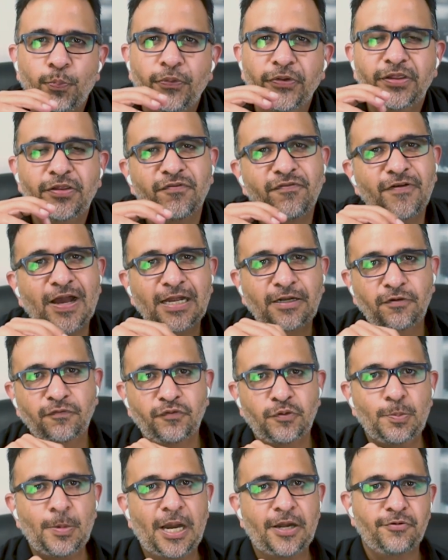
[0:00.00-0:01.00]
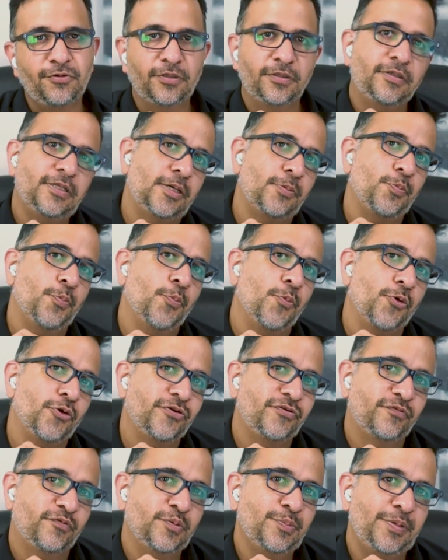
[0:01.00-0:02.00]
But the fact of the matter is that
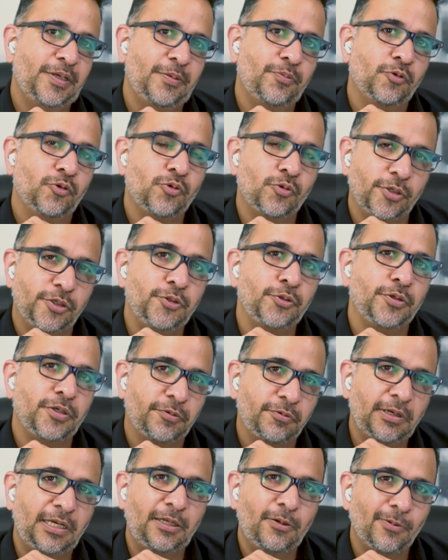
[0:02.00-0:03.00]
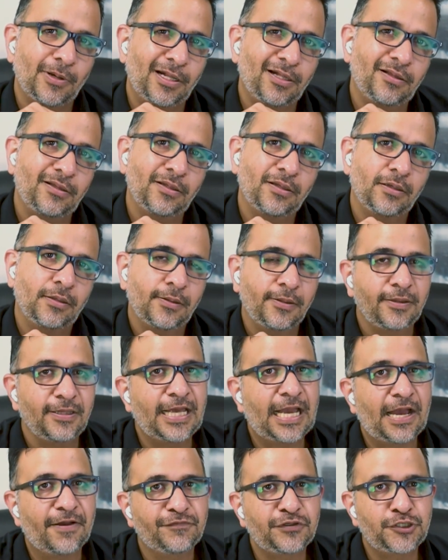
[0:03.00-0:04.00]
most of the people who are doing really well,
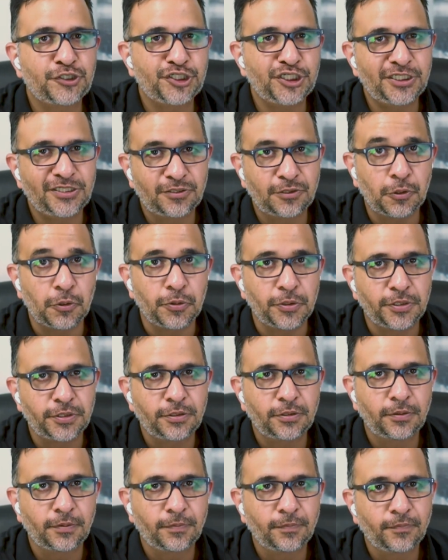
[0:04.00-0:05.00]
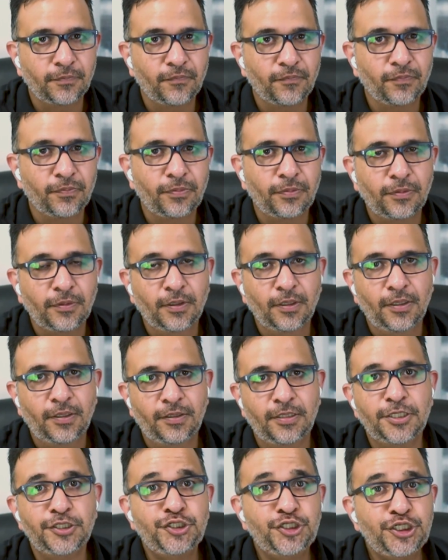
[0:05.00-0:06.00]
they have a cheat code.
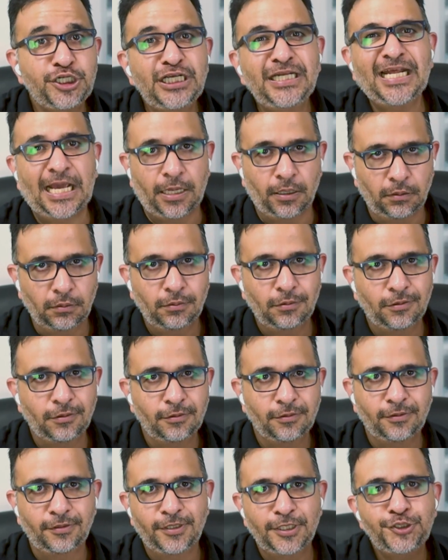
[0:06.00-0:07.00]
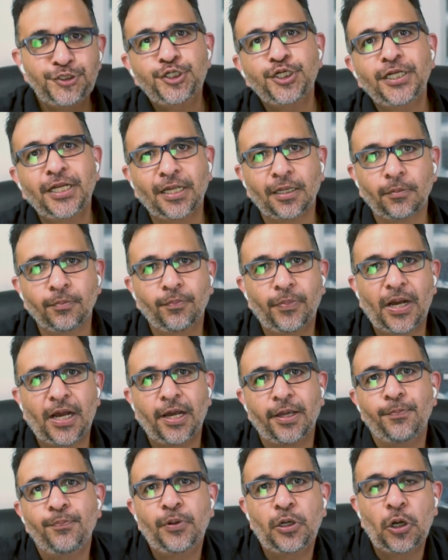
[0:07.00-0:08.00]
They're cheating. They're cheating
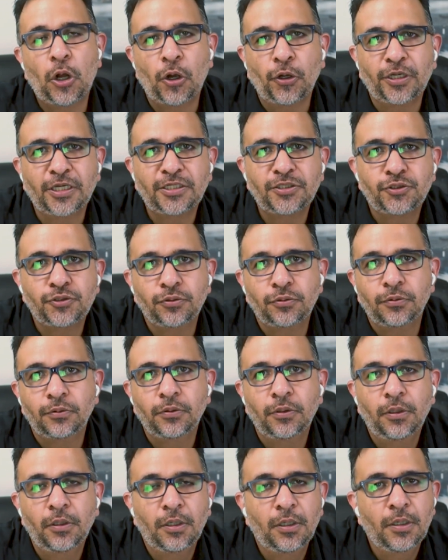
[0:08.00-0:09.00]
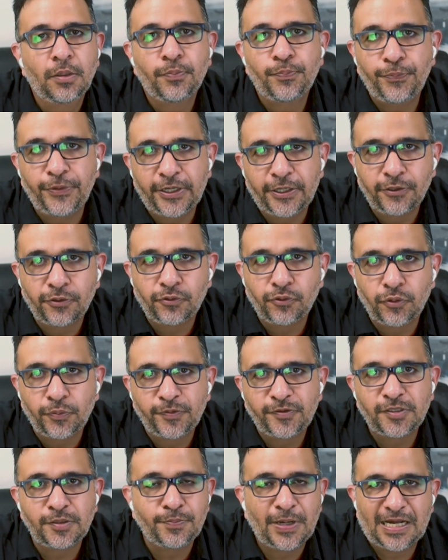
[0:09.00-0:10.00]
by belonging to peer
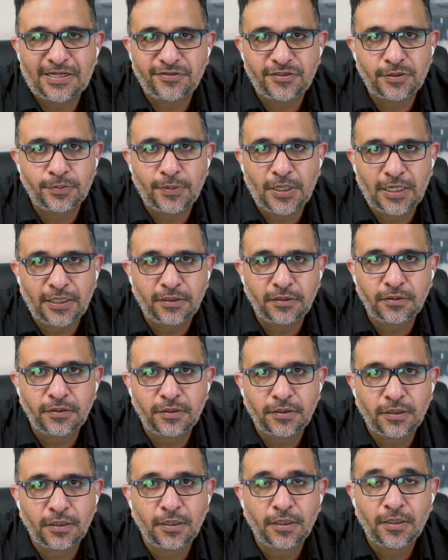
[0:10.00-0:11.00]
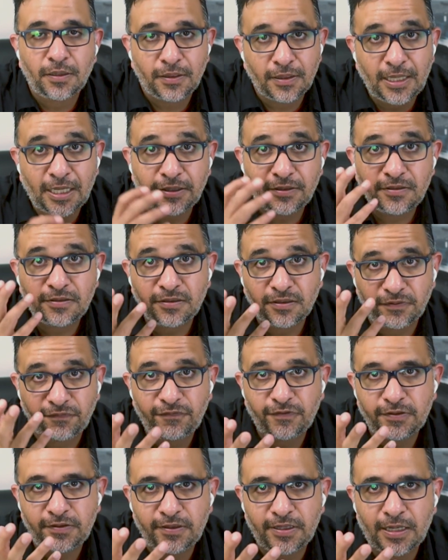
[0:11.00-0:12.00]
groups and masterminds that
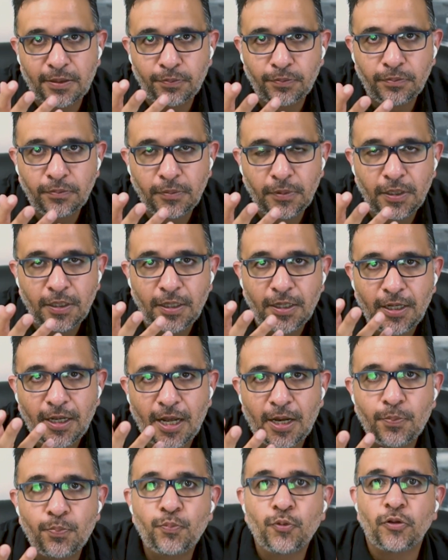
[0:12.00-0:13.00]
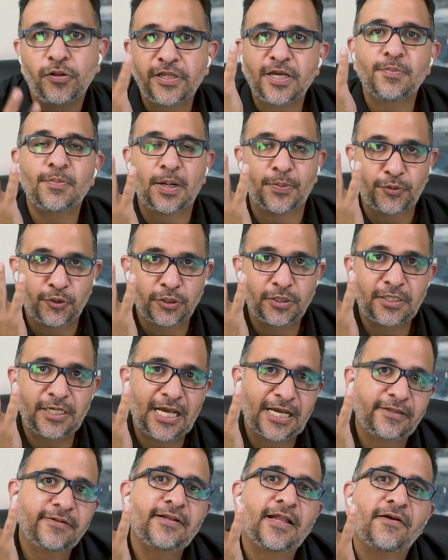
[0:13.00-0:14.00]
surface them and pull them up to the
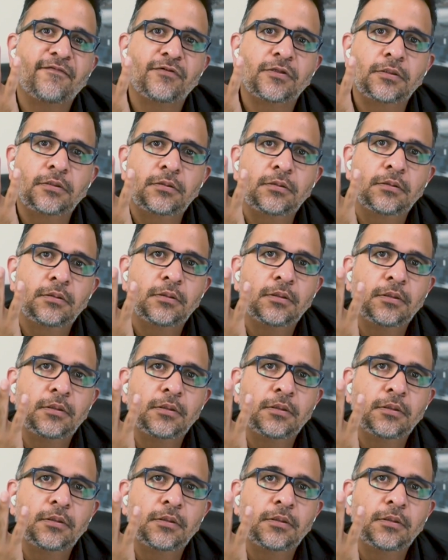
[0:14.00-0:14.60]
next level.